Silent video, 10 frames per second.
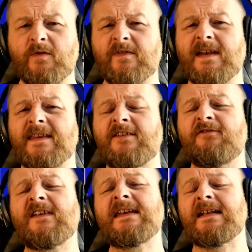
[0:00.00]
You ever get that
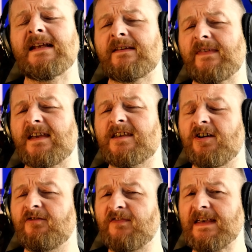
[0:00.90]
feeling, that
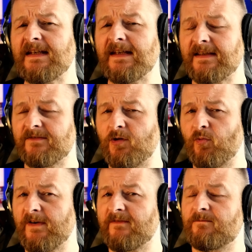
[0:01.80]
gut feeling that
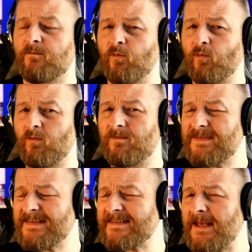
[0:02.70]
we've
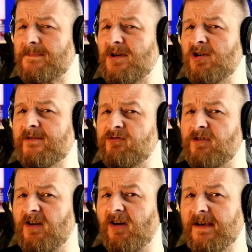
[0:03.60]
stepped over a
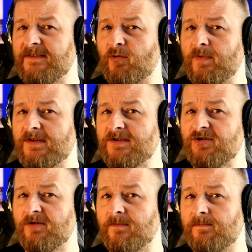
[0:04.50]
line that we
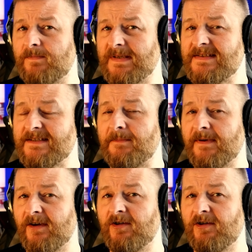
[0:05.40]
shouldn't be stepping